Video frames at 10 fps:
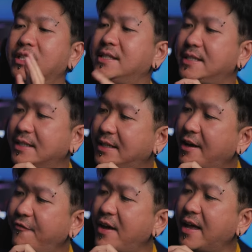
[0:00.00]
the
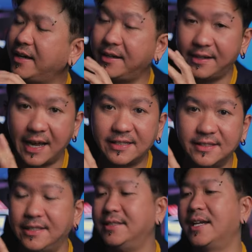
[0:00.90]
Chikyang. Very
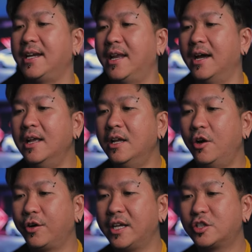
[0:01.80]
nice design lah.
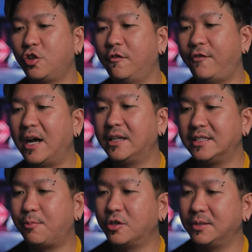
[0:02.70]
Okay, so far
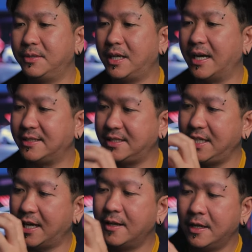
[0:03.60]
disposable, I
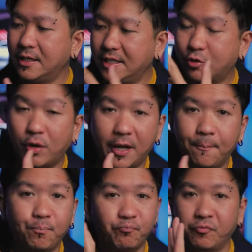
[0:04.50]
see ah. Uh, this one
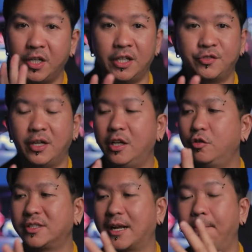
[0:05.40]
ah, uh, it really
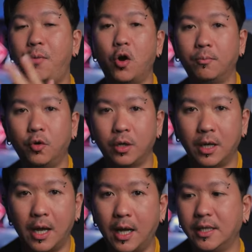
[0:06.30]
looks like a pod mode.
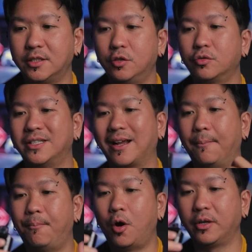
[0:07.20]
Ah, uh, it looks like
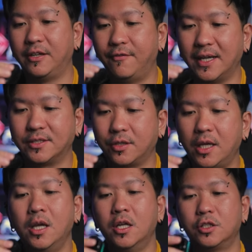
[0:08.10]
a pod device,
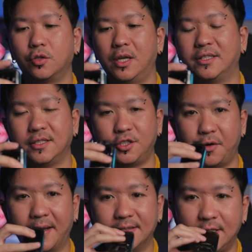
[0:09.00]
okay? So let's just
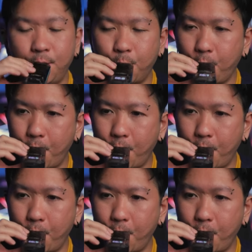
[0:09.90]
try and see.